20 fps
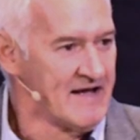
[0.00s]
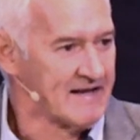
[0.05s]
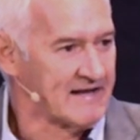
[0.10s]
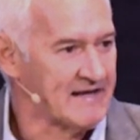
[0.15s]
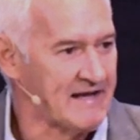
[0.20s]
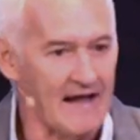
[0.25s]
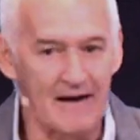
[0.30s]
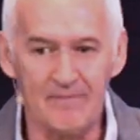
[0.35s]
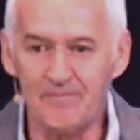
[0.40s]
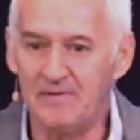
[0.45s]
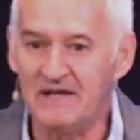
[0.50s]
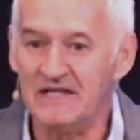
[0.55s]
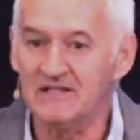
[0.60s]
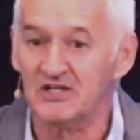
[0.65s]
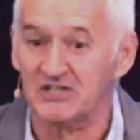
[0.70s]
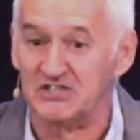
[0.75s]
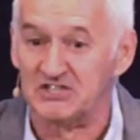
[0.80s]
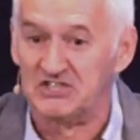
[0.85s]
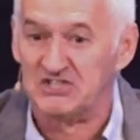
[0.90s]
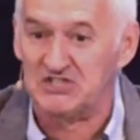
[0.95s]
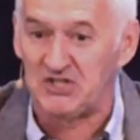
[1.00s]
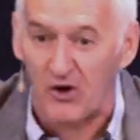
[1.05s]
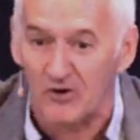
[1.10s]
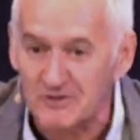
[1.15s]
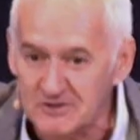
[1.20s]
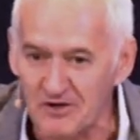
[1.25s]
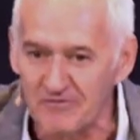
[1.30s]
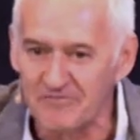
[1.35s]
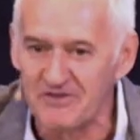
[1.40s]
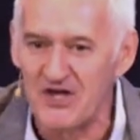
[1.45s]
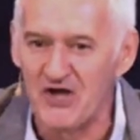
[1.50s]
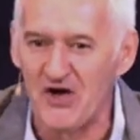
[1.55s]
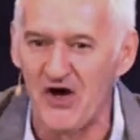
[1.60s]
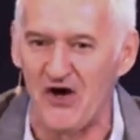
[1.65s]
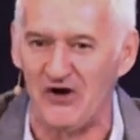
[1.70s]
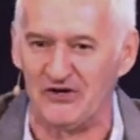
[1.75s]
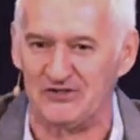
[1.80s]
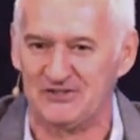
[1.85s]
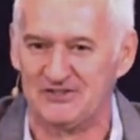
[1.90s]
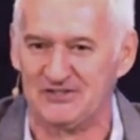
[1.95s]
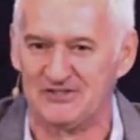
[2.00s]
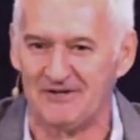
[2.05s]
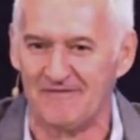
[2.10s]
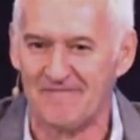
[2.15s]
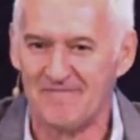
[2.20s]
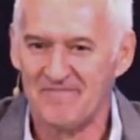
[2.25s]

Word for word: can be the salt of the earth